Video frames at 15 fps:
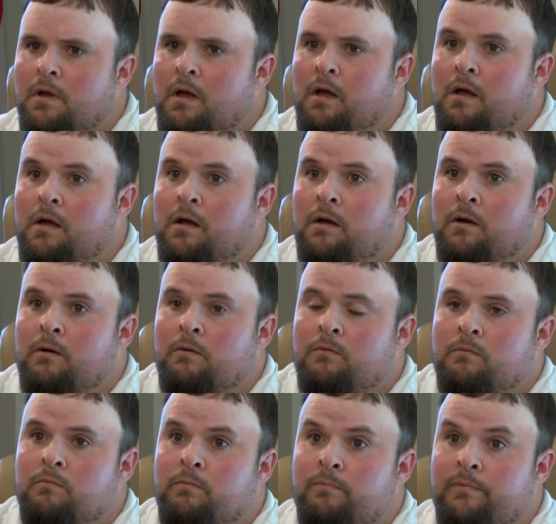
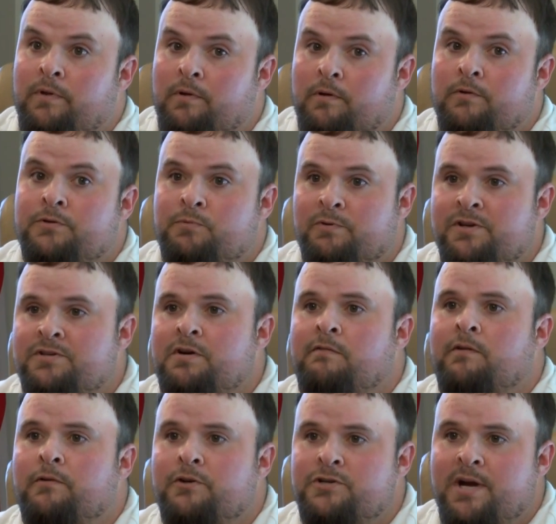When you serve
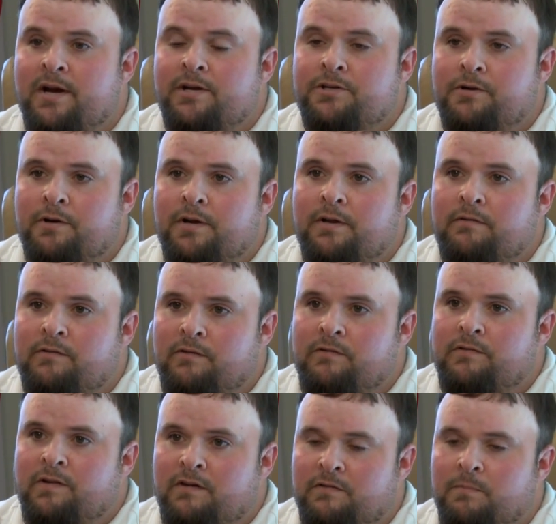on the grand jury, it's a
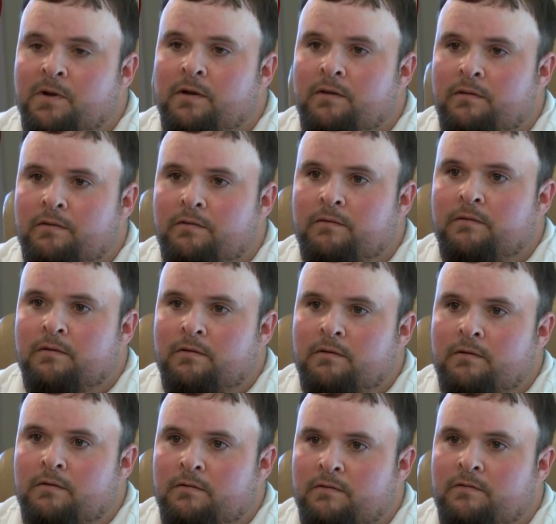6-month
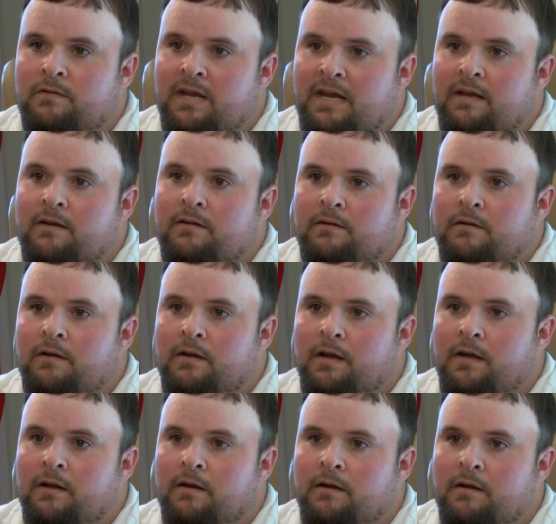stint.
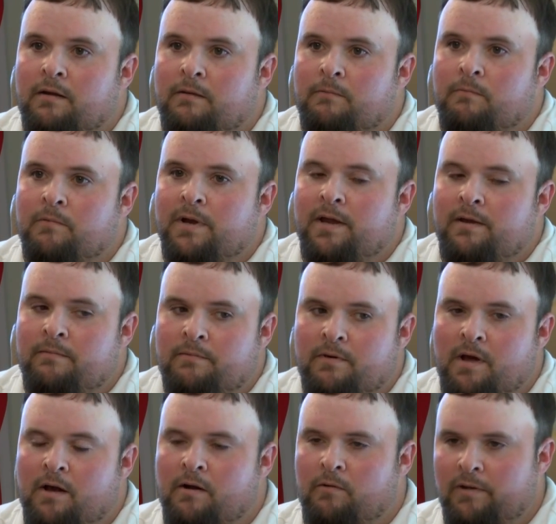And we
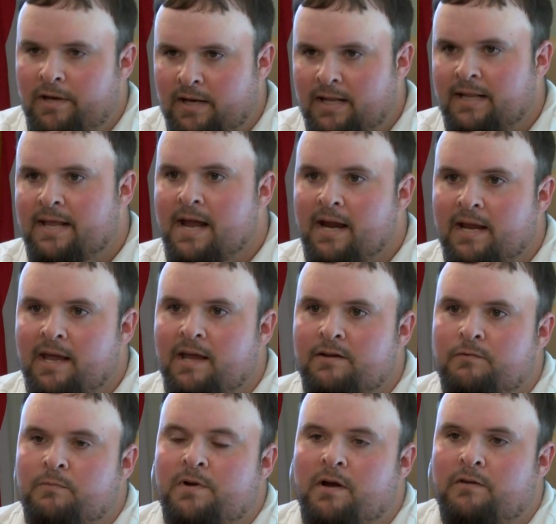not only did that
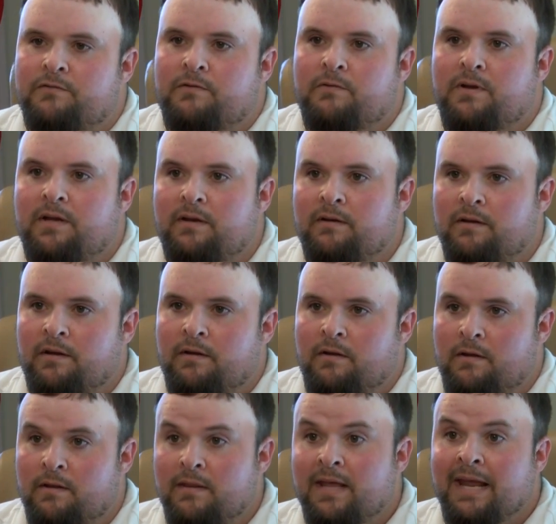case, we also did
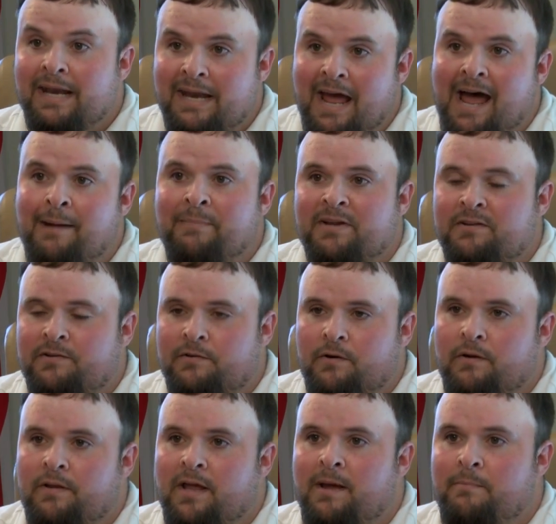the indictments
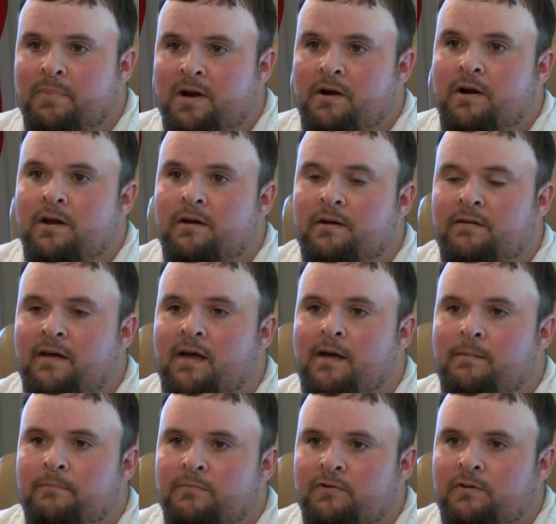during that period of time.